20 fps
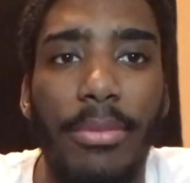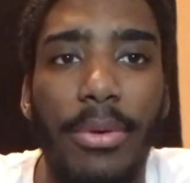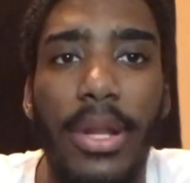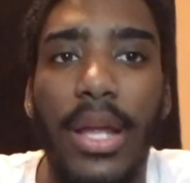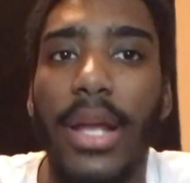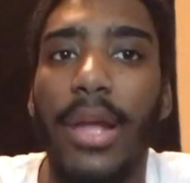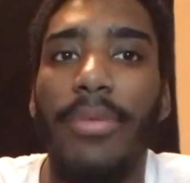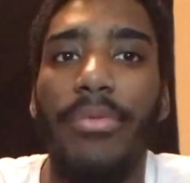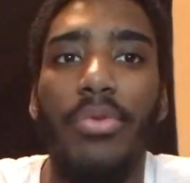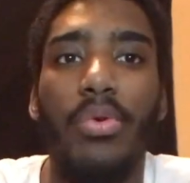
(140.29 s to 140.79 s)
But
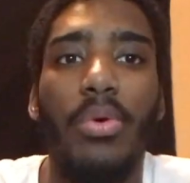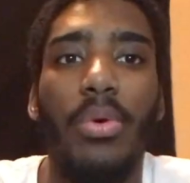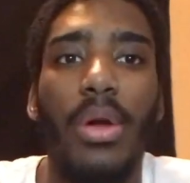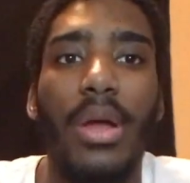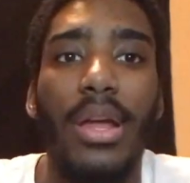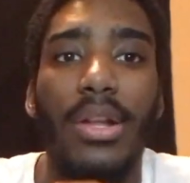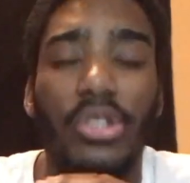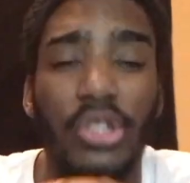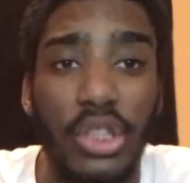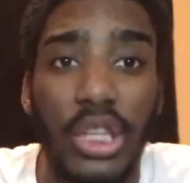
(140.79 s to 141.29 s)
like, if you,
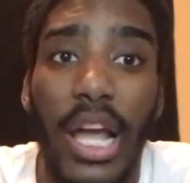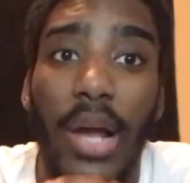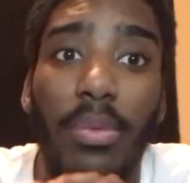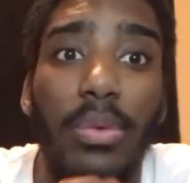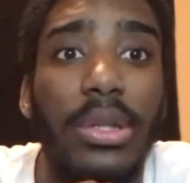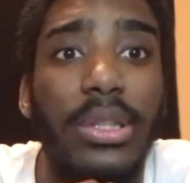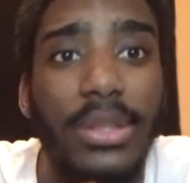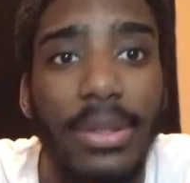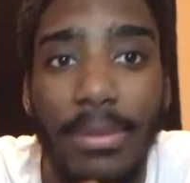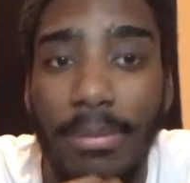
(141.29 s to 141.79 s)
just like
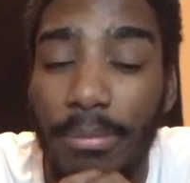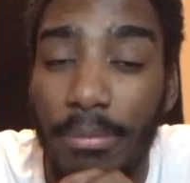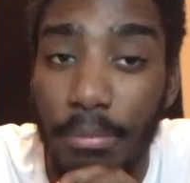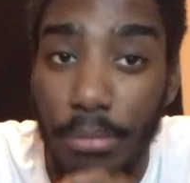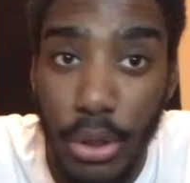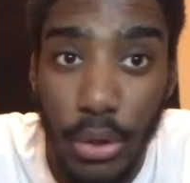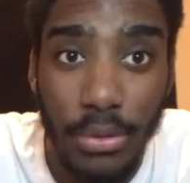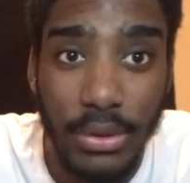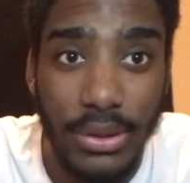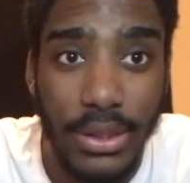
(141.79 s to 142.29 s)
with
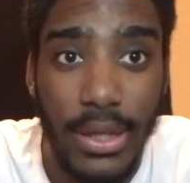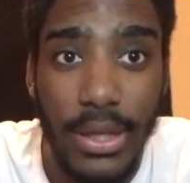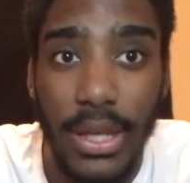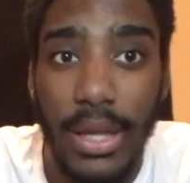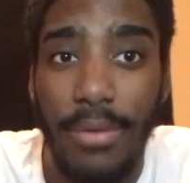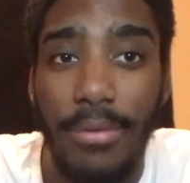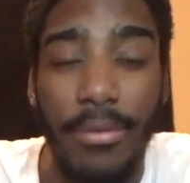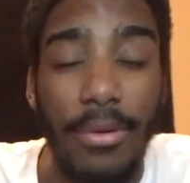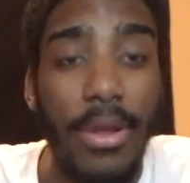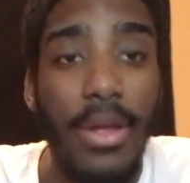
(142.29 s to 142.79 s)
music,
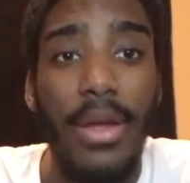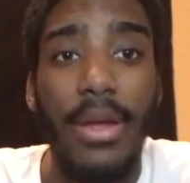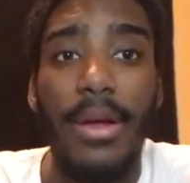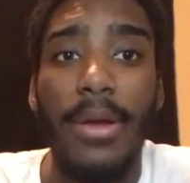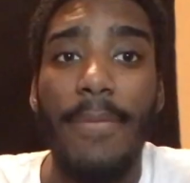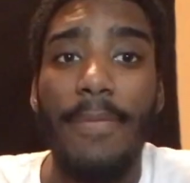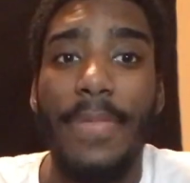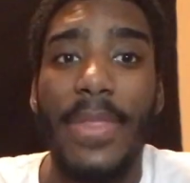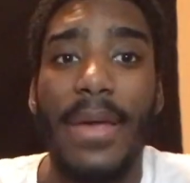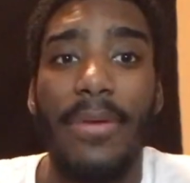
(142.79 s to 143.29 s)

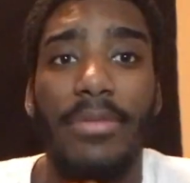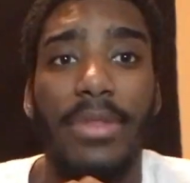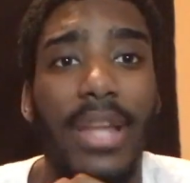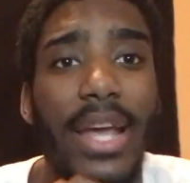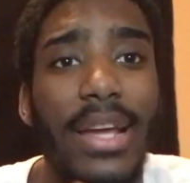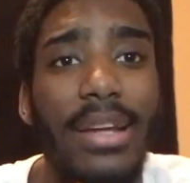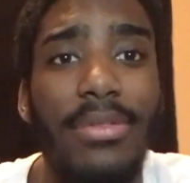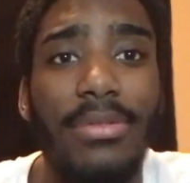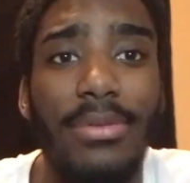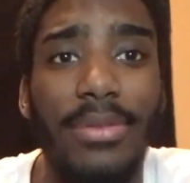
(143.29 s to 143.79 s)
if
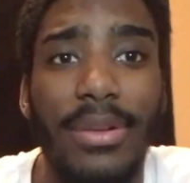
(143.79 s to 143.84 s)
they